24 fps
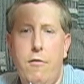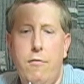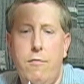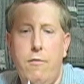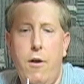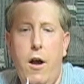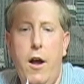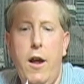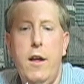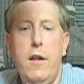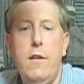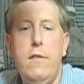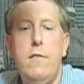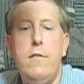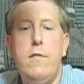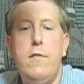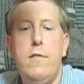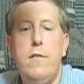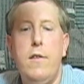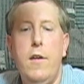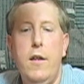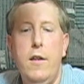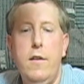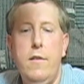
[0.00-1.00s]

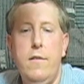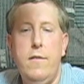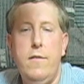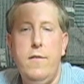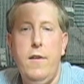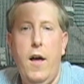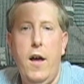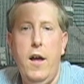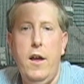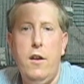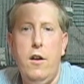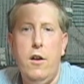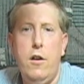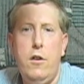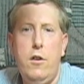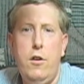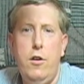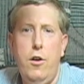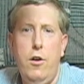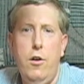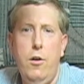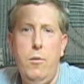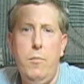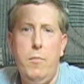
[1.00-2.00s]
rice inside our
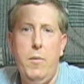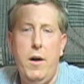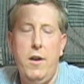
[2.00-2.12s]
cube.